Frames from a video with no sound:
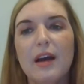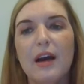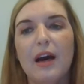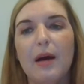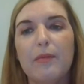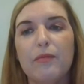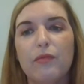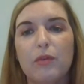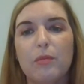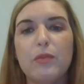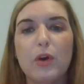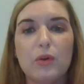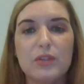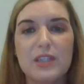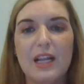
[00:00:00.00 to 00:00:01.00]
um, from
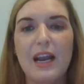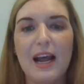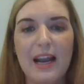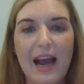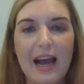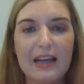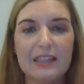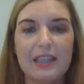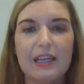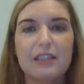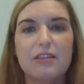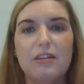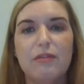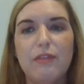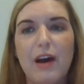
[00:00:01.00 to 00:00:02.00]
those that had
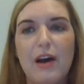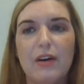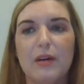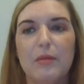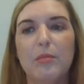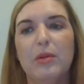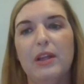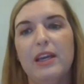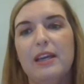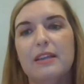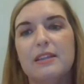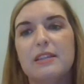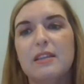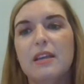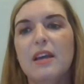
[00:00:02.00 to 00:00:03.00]
access to file
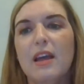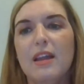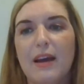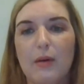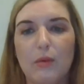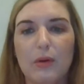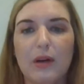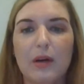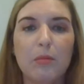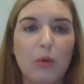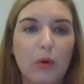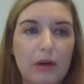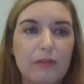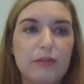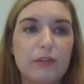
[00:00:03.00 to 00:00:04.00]
complaints that were in
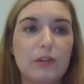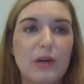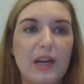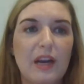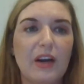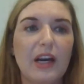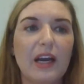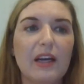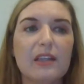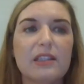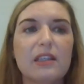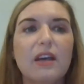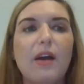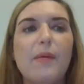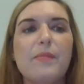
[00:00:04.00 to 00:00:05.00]
more affluent areas.